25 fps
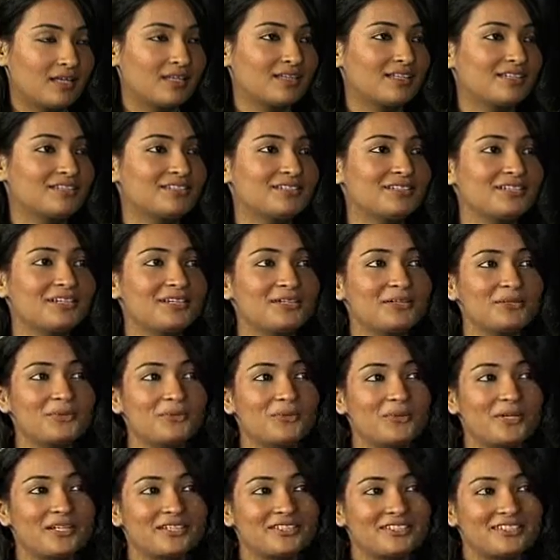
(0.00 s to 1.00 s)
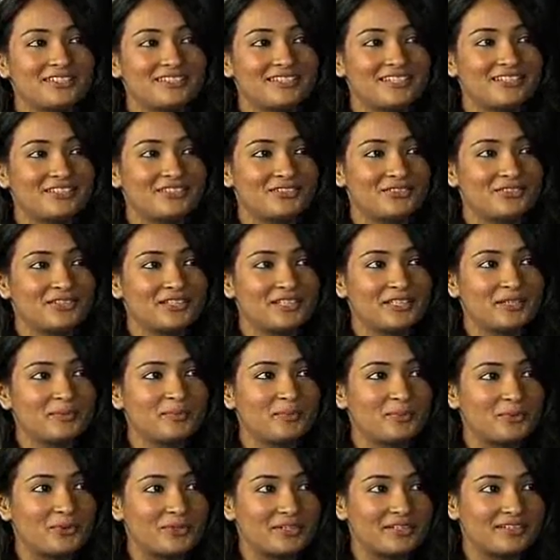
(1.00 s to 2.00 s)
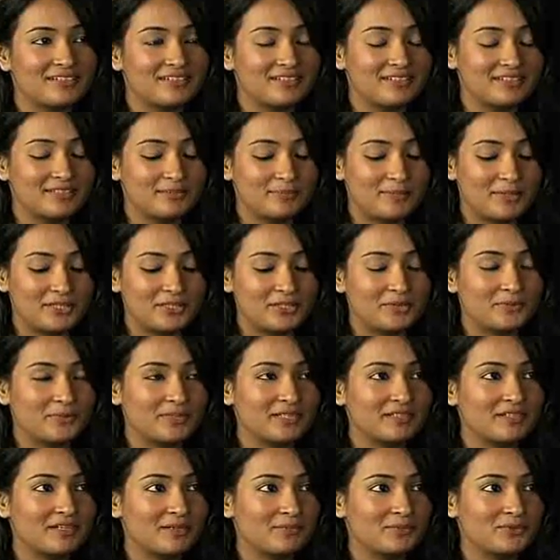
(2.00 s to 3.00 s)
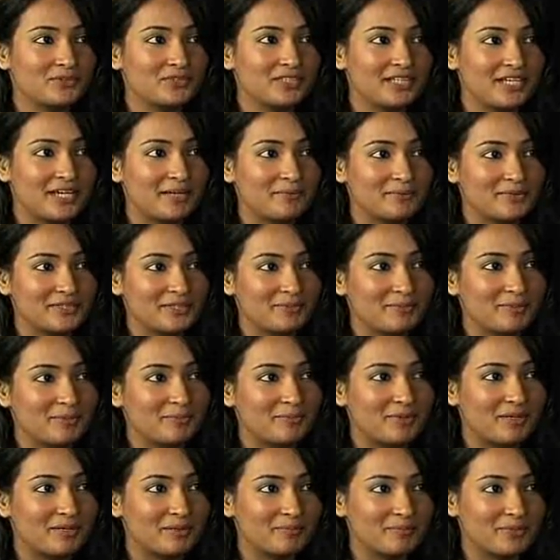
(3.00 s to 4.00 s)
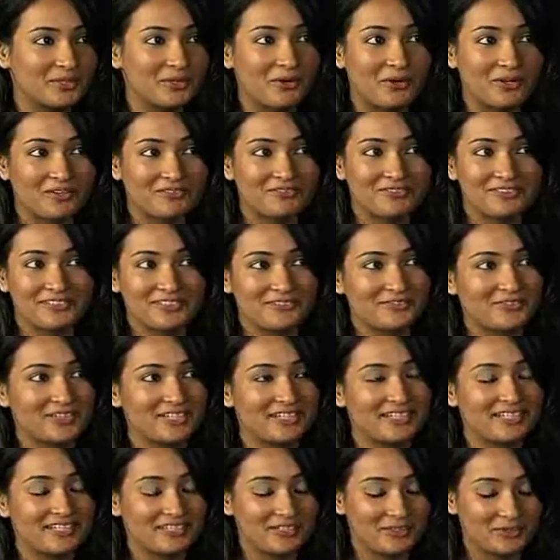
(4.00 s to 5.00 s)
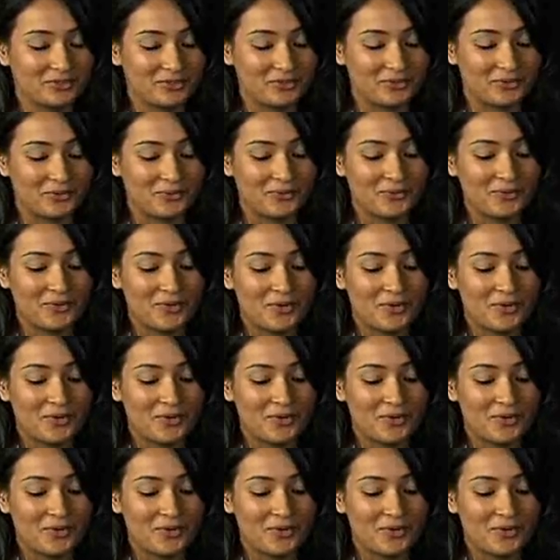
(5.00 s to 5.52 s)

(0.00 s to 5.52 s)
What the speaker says: There's another question that's really important, especially when it comes to the MCM department. All of us are very keen to know.